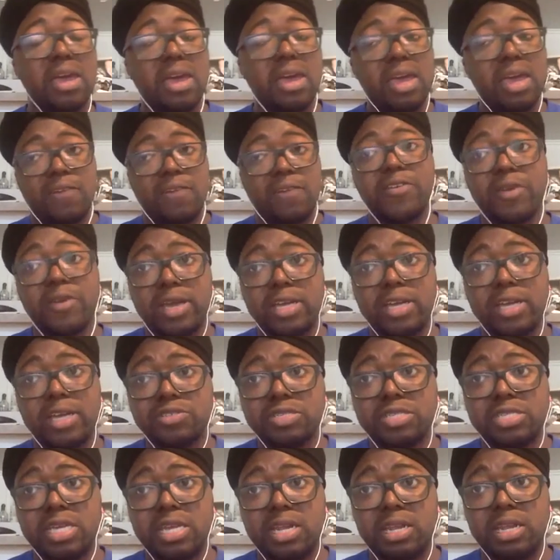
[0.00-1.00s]
If you're
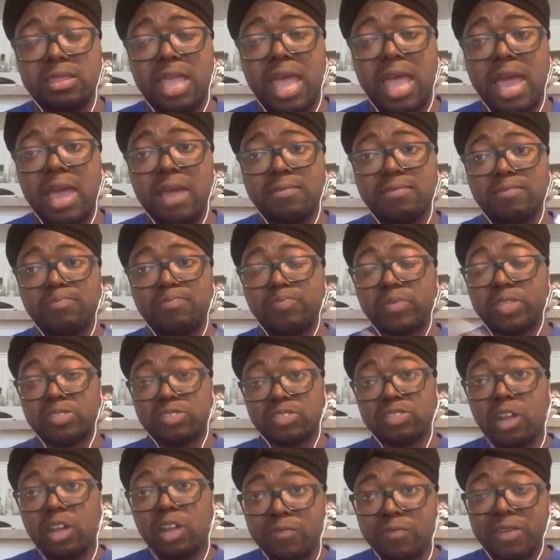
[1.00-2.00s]
interested in that
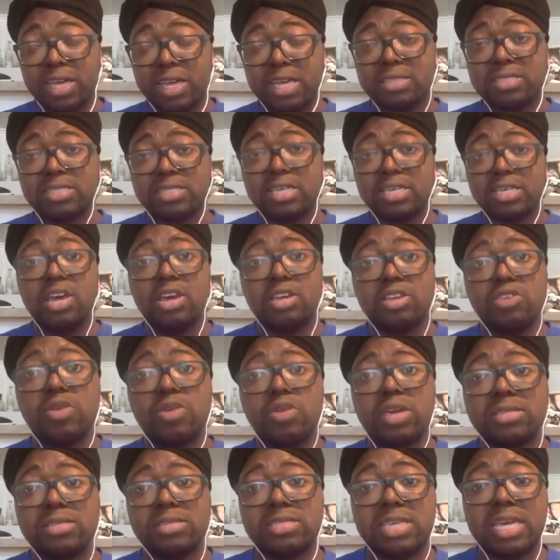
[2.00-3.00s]
service, you
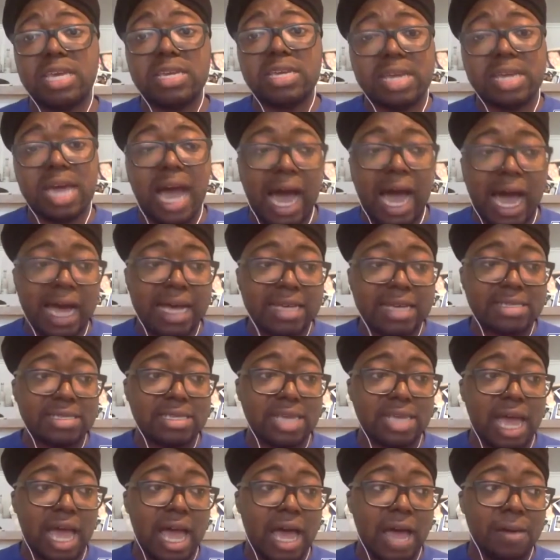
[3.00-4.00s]
can send us
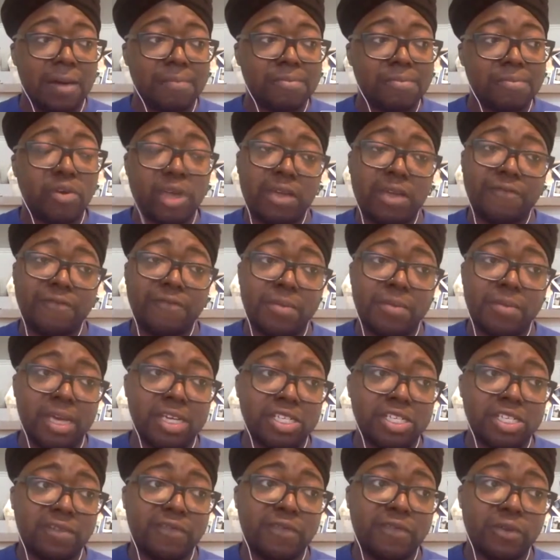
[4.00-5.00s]
your
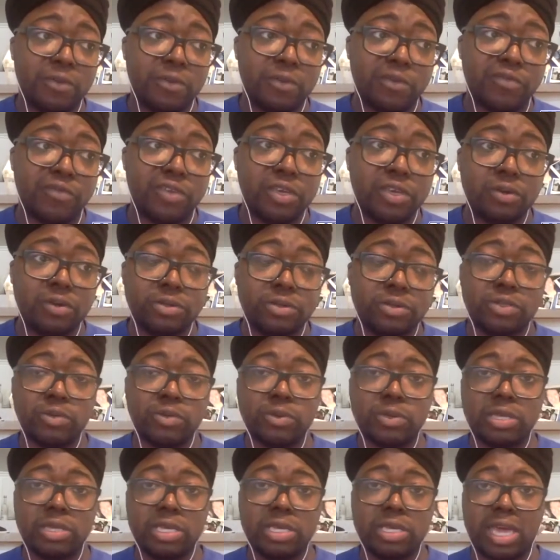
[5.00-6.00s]
information for review
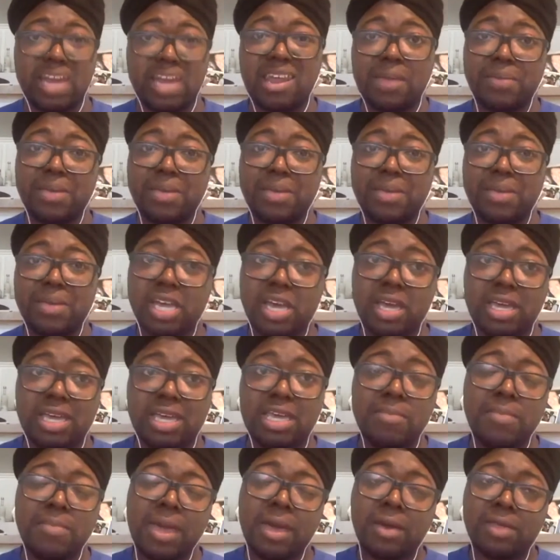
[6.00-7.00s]
to the NABJ
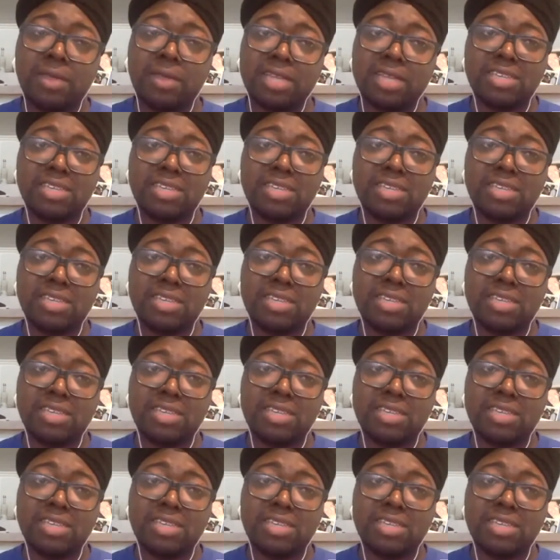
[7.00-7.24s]
email. That's